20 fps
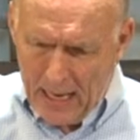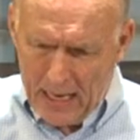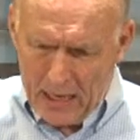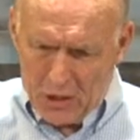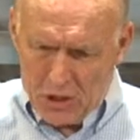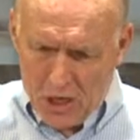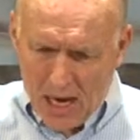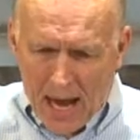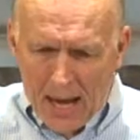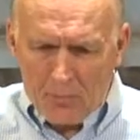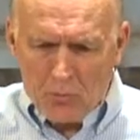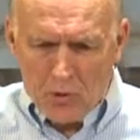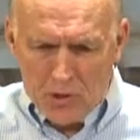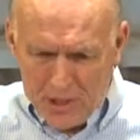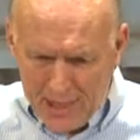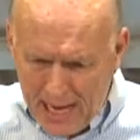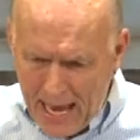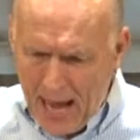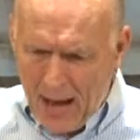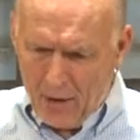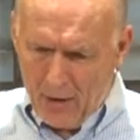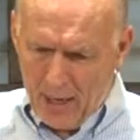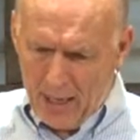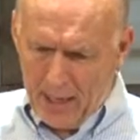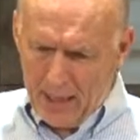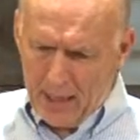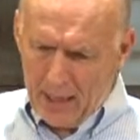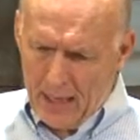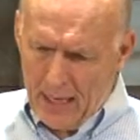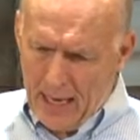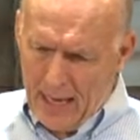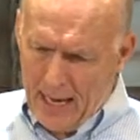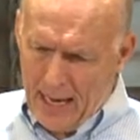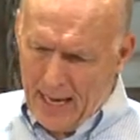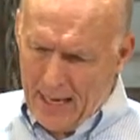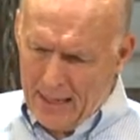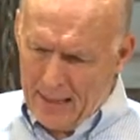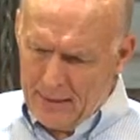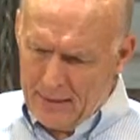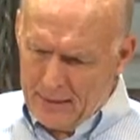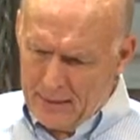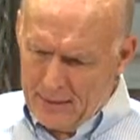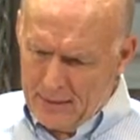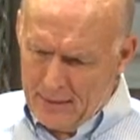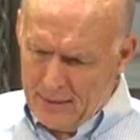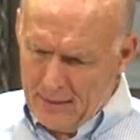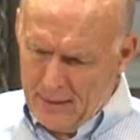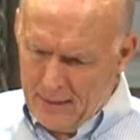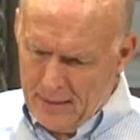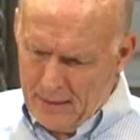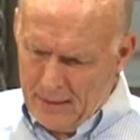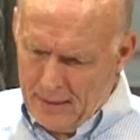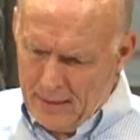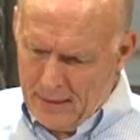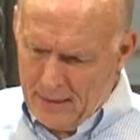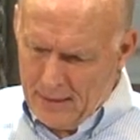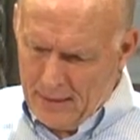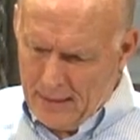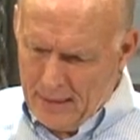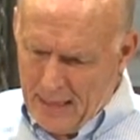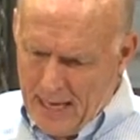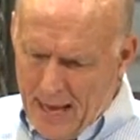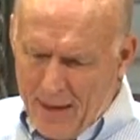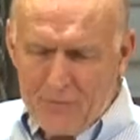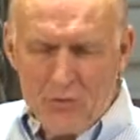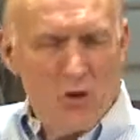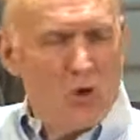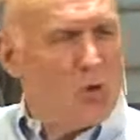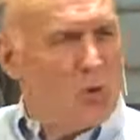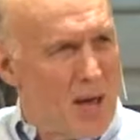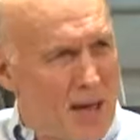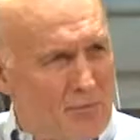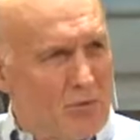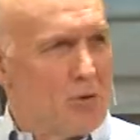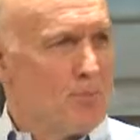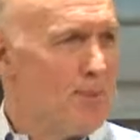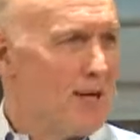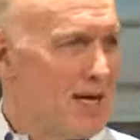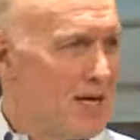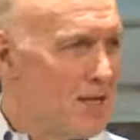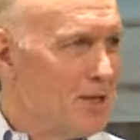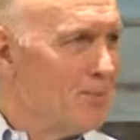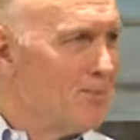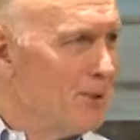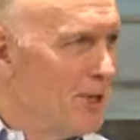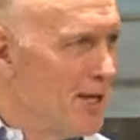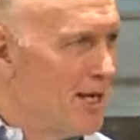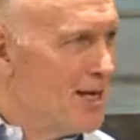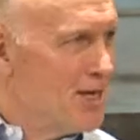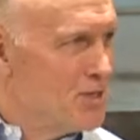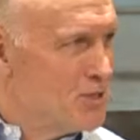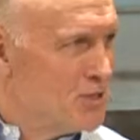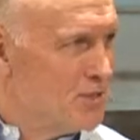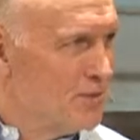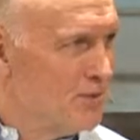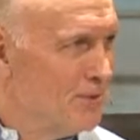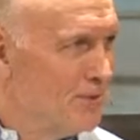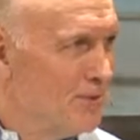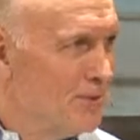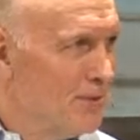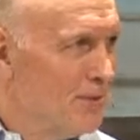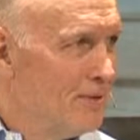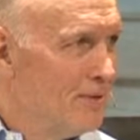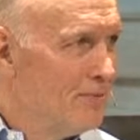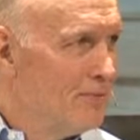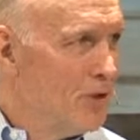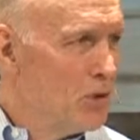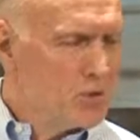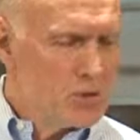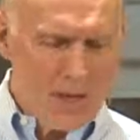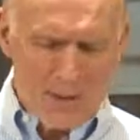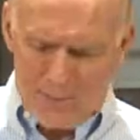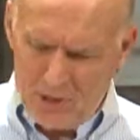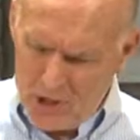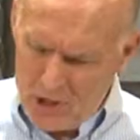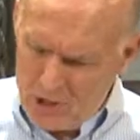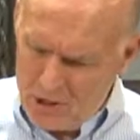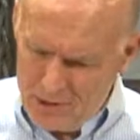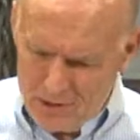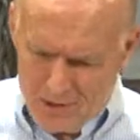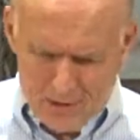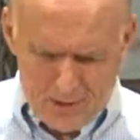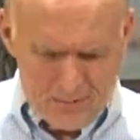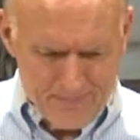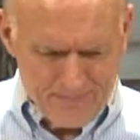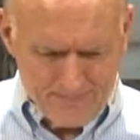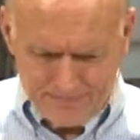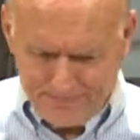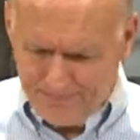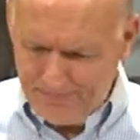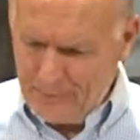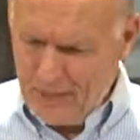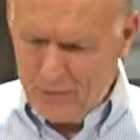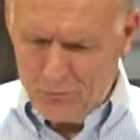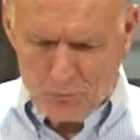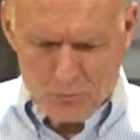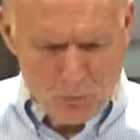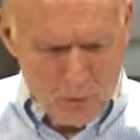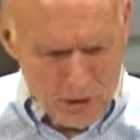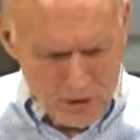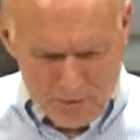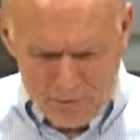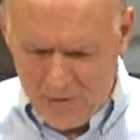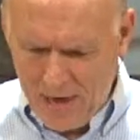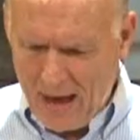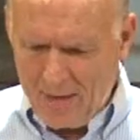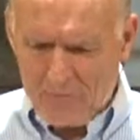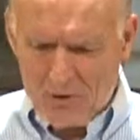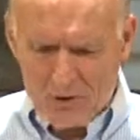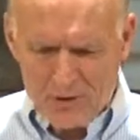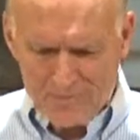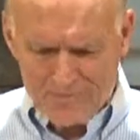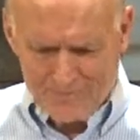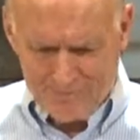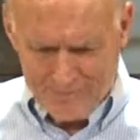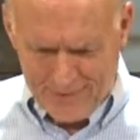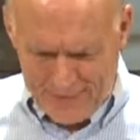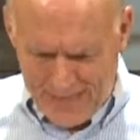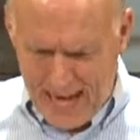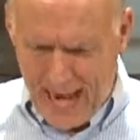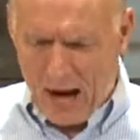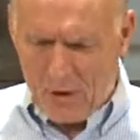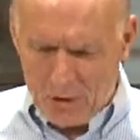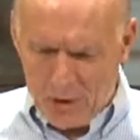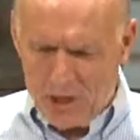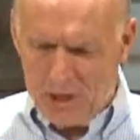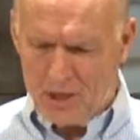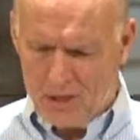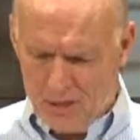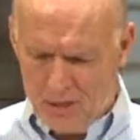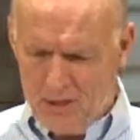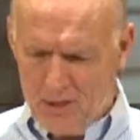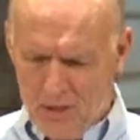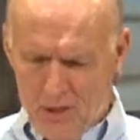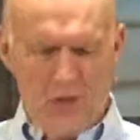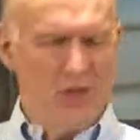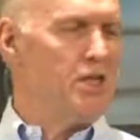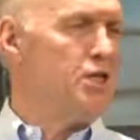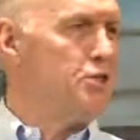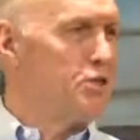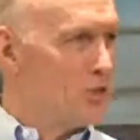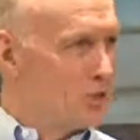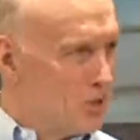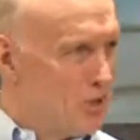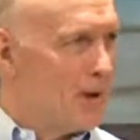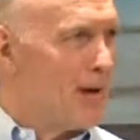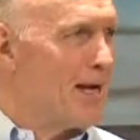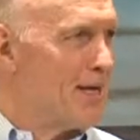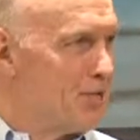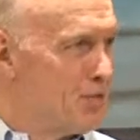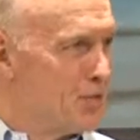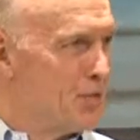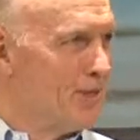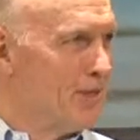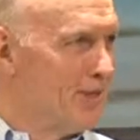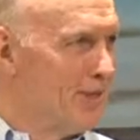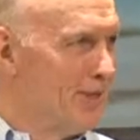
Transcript: John was doubting, and have you ever been in the place, folks? I mean, just where you've ever doubted Jesus Christ?